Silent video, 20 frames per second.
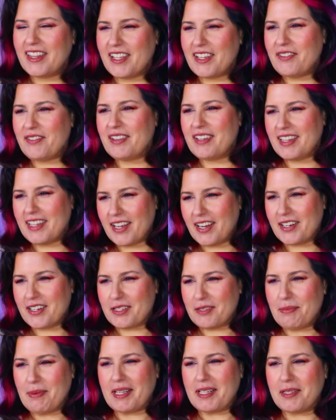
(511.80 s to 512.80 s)
They really are
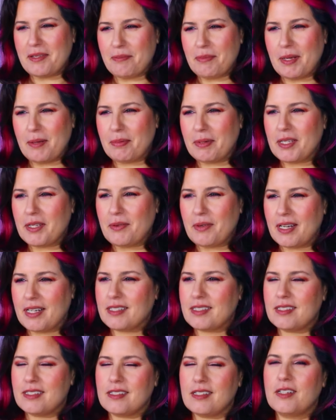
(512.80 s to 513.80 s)
expecting people to
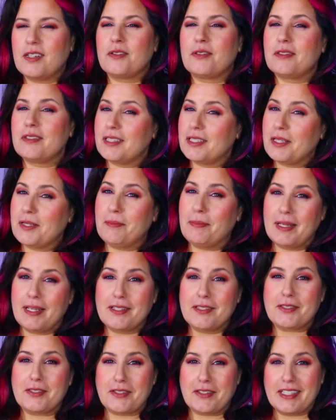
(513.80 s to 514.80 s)
watch this on a really
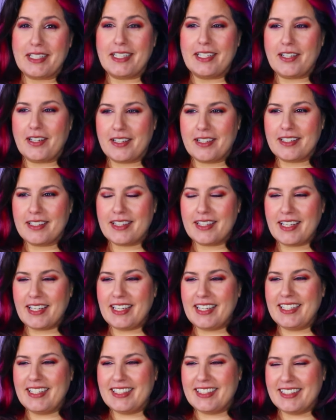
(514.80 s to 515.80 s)
big screen, aren't
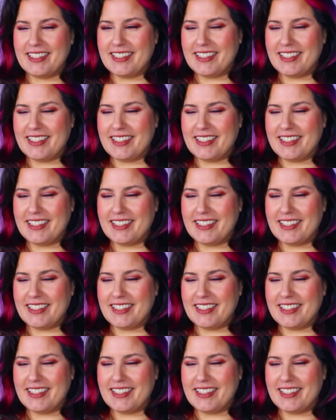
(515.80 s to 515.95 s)
they?